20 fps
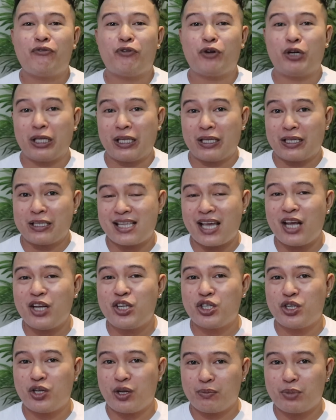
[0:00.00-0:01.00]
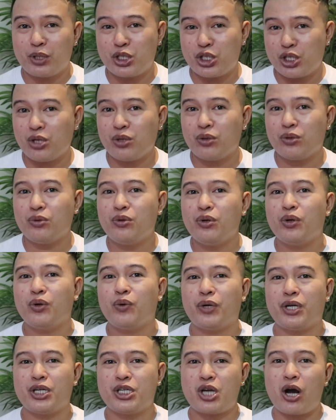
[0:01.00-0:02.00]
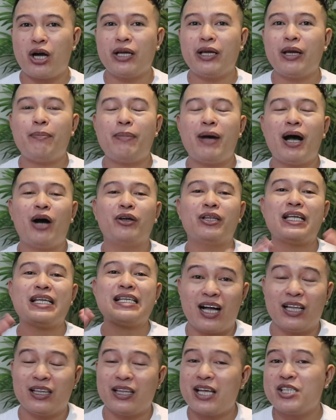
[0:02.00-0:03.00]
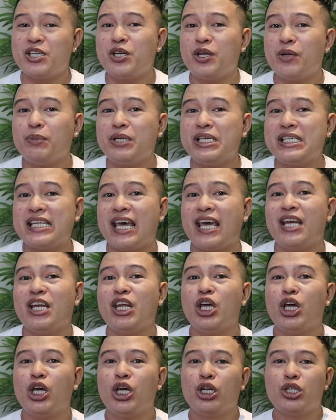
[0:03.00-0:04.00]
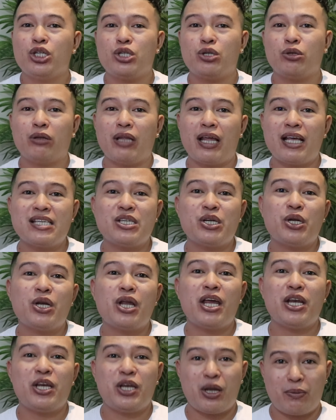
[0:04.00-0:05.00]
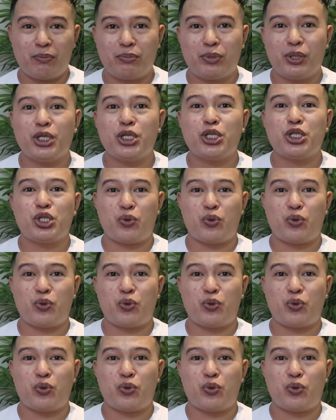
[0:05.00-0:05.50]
For stage number 2, we're talking about lesson number 10 to lesson number